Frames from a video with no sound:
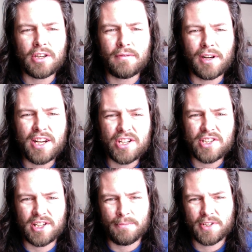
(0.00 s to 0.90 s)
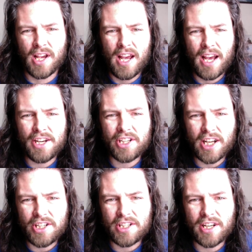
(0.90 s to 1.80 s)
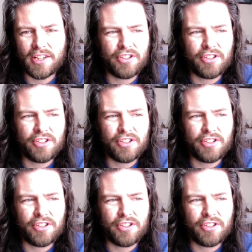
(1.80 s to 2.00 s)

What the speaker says: of relationships, education, and the